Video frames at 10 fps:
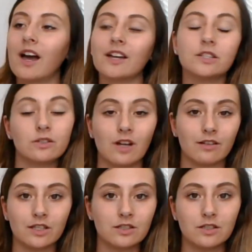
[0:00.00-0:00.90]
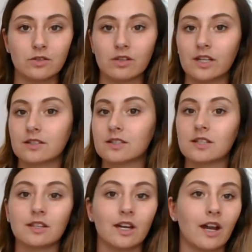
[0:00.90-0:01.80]
I do not like to do things
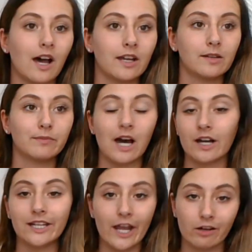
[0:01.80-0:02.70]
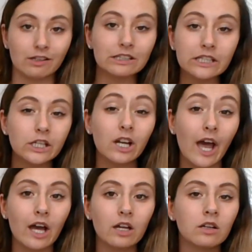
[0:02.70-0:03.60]
that I am not inherently good at.